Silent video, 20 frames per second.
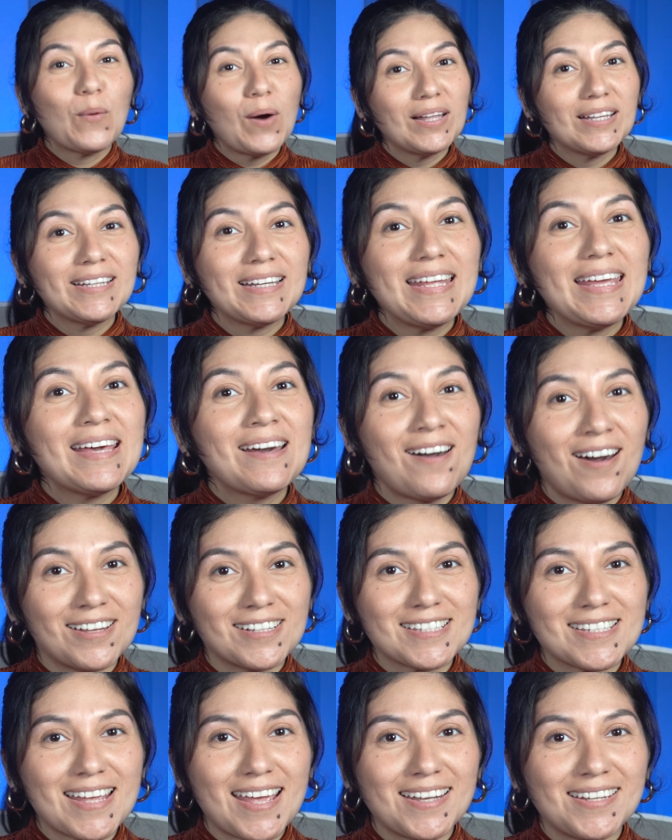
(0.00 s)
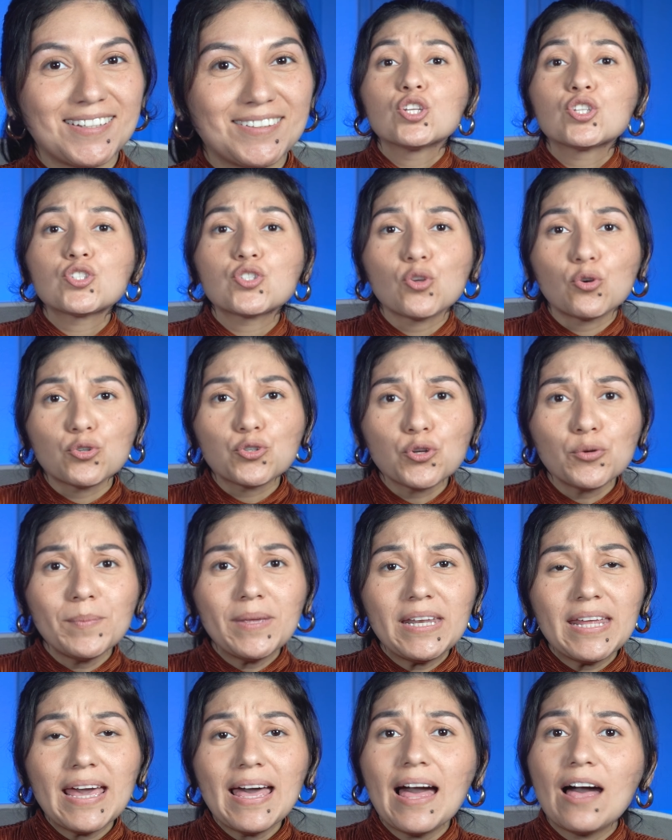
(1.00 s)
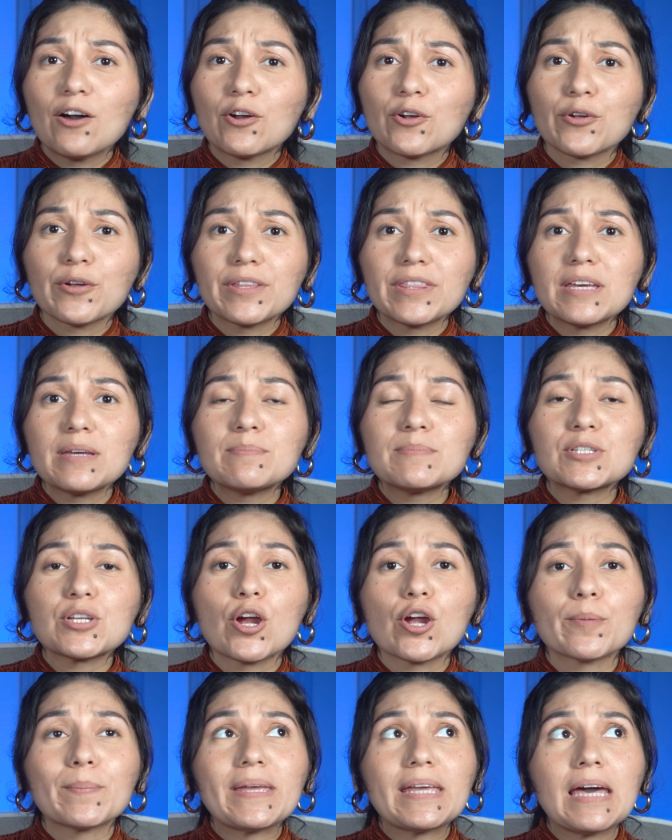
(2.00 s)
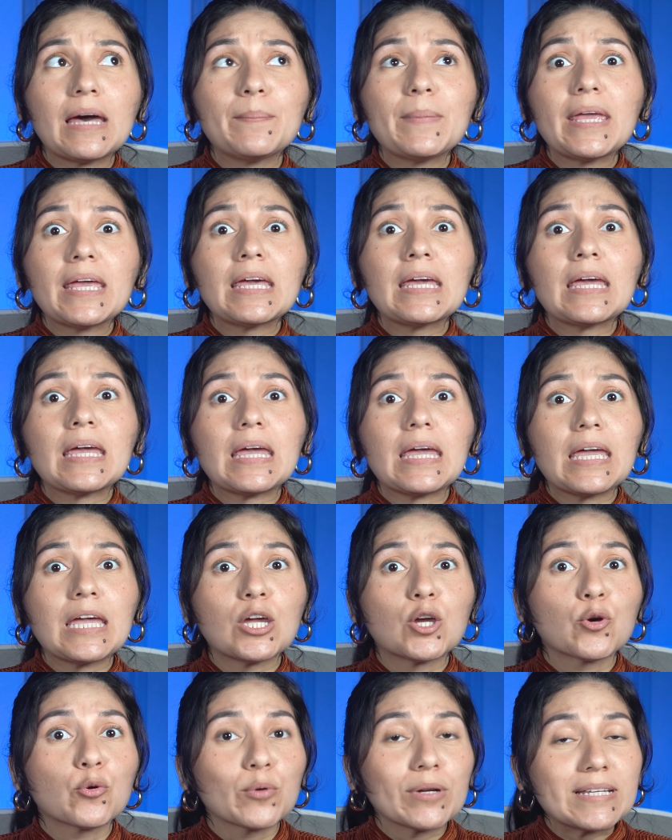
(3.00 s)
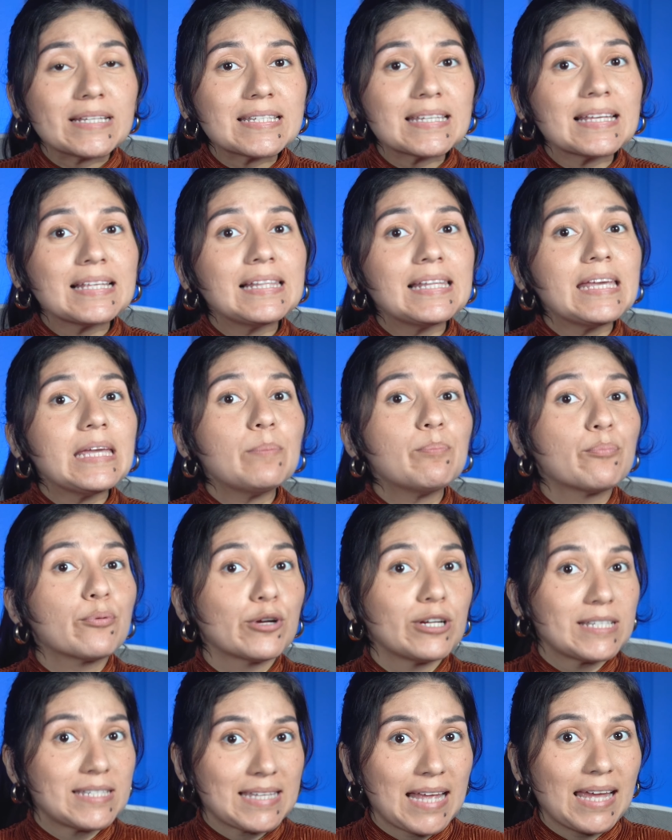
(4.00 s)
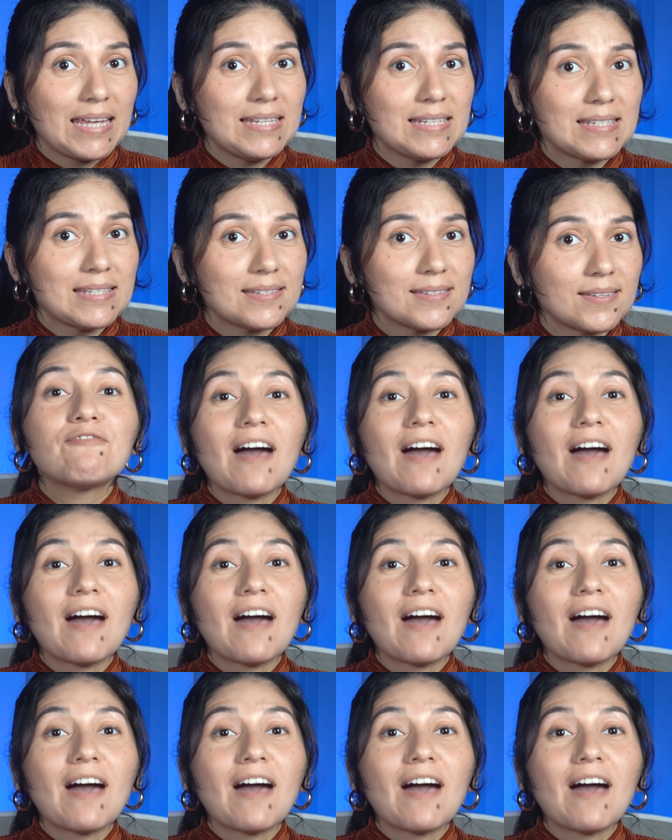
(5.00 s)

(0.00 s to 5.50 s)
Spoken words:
Quality content. Social media algorithms are becoming increasingly precise,